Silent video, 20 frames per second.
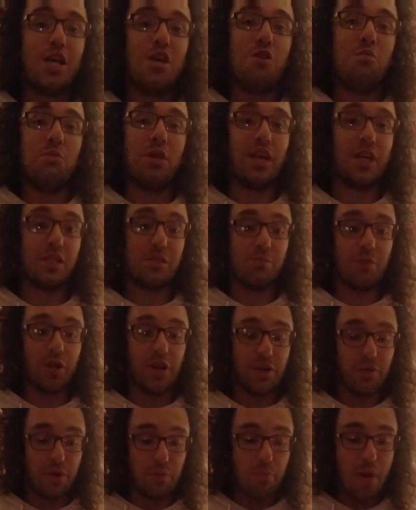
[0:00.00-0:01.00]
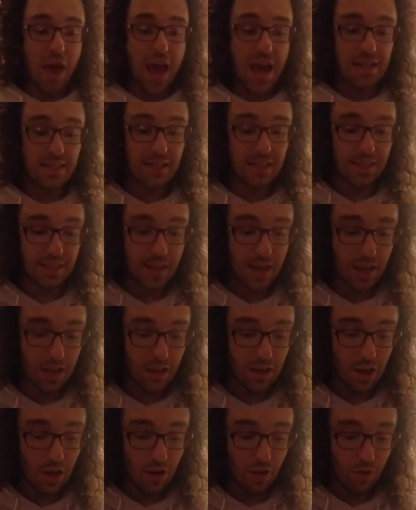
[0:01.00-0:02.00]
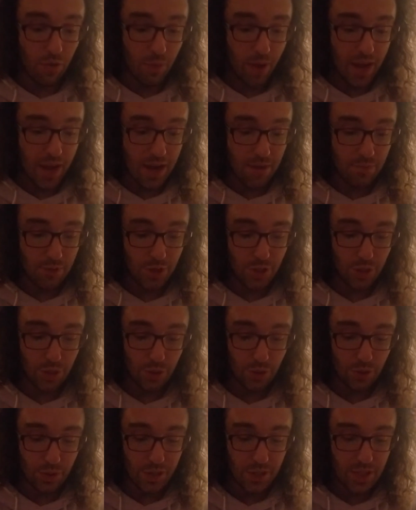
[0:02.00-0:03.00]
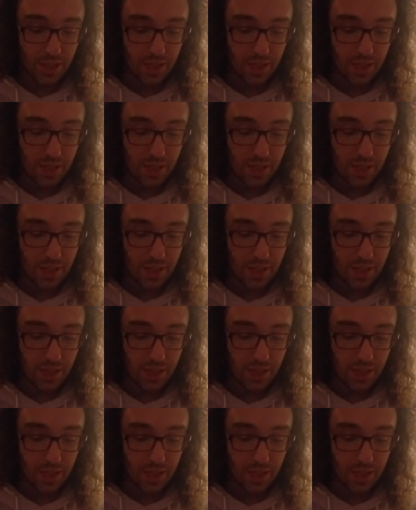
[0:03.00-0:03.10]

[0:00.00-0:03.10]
Because Mercury passes all the way up to,